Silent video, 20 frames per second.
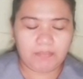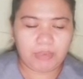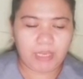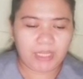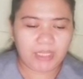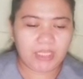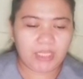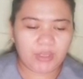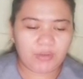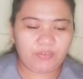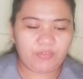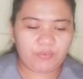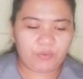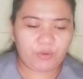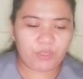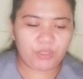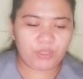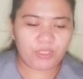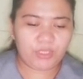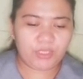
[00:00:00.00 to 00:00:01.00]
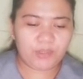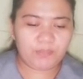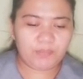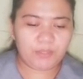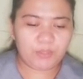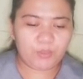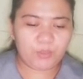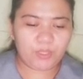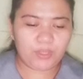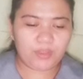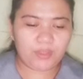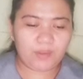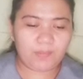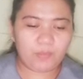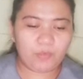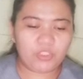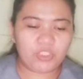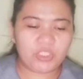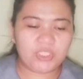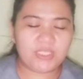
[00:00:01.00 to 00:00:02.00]
body of water in between
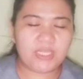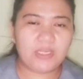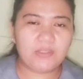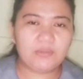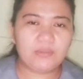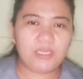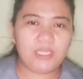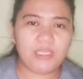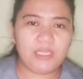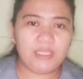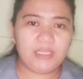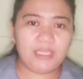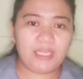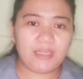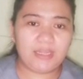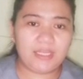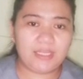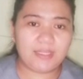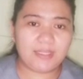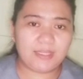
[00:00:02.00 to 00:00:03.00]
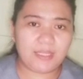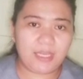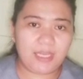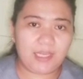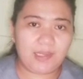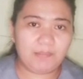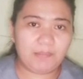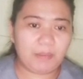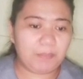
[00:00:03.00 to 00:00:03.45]
them, which is actually the Tethys Sea.